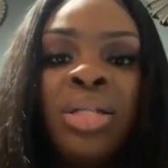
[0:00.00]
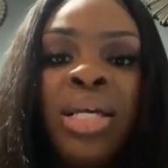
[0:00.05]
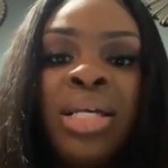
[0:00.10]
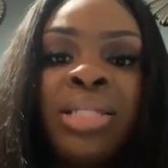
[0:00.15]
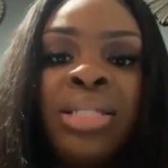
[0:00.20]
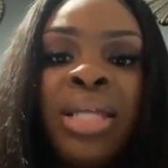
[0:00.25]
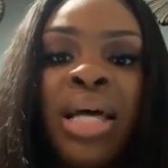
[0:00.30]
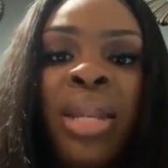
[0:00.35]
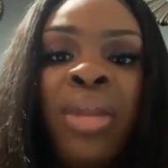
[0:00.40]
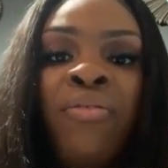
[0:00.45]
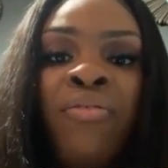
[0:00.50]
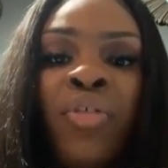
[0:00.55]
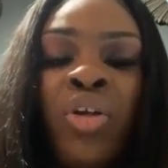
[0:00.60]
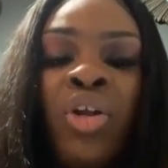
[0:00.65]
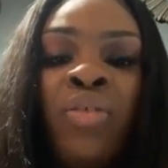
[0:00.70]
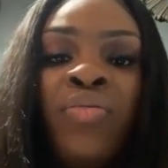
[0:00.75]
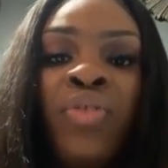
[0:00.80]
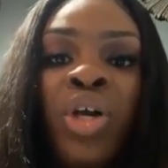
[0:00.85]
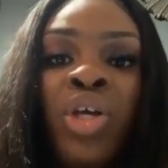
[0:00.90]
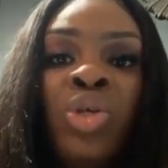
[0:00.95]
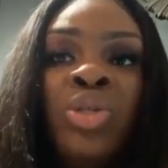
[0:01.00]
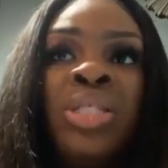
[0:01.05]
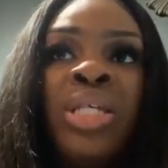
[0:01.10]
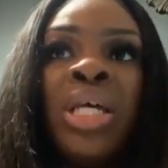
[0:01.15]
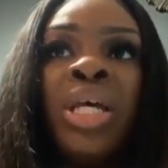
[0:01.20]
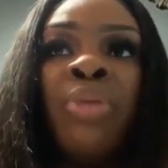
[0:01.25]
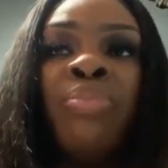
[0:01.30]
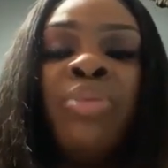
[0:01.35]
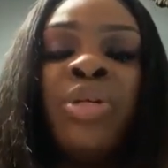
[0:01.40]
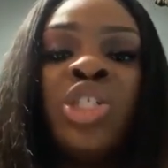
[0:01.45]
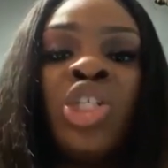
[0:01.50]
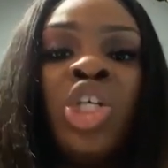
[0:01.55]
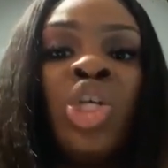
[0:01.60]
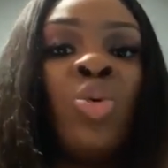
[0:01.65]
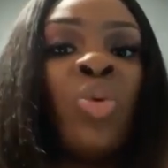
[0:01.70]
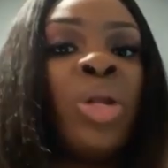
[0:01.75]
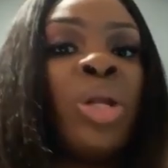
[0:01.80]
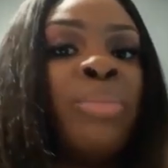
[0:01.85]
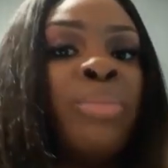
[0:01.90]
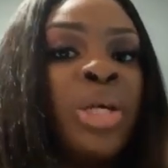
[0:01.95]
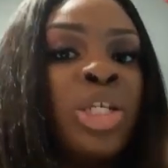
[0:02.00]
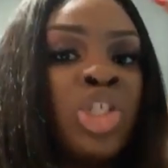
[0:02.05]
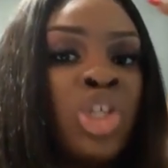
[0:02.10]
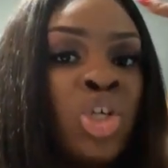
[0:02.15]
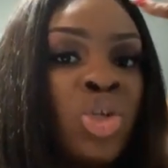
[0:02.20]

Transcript: they stand in front of you and you take a picture, you want to make